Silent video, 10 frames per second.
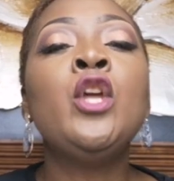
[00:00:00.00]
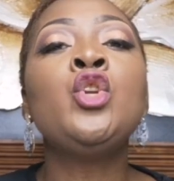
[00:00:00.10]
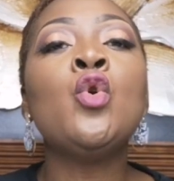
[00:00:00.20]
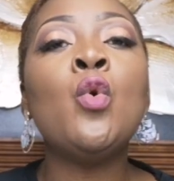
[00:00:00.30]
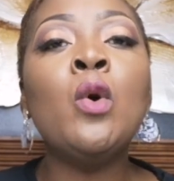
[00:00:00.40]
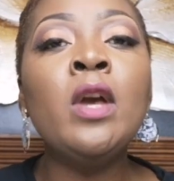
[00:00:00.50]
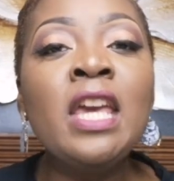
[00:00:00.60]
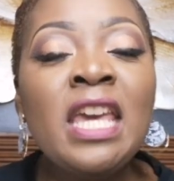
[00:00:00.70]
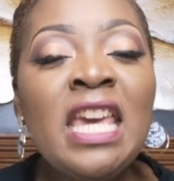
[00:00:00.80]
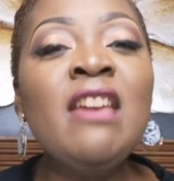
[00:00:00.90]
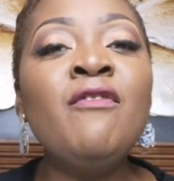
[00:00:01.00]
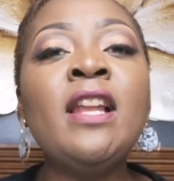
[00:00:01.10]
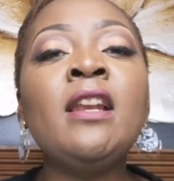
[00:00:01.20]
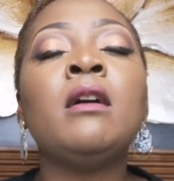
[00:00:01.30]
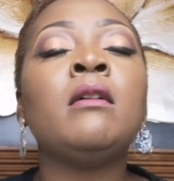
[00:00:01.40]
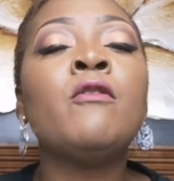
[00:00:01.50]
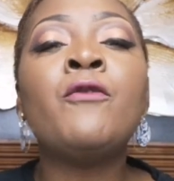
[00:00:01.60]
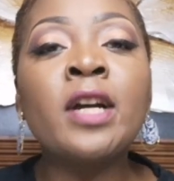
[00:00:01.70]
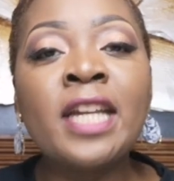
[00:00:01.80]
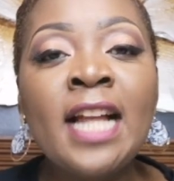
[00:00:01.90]
you even
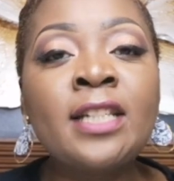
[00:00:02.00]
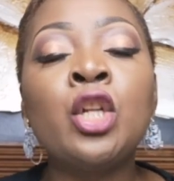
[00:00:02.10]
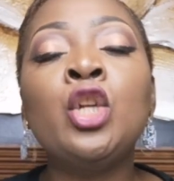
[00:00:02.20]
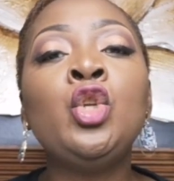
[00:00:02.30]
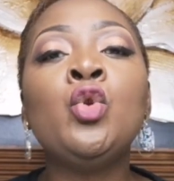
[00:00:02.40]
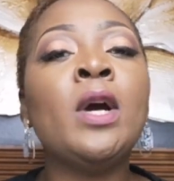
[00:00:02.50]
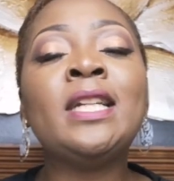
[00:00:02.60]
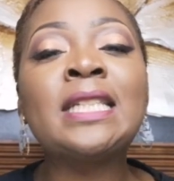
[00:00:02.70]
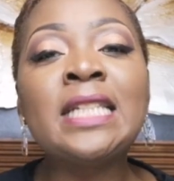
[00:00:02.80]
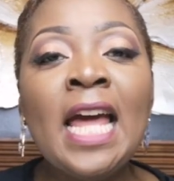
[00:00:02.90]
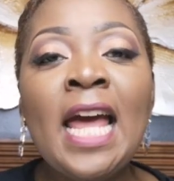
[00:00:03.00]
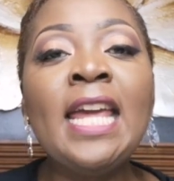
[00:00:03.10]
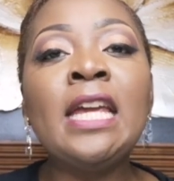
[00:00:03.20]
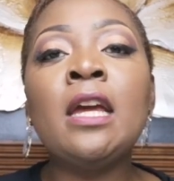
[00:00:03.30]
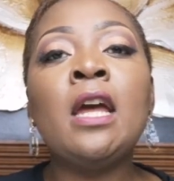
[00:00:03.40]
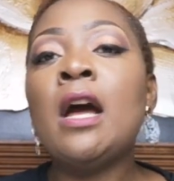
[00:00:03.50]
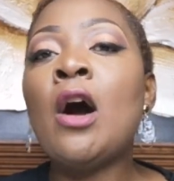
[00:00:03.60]
forget you were slaying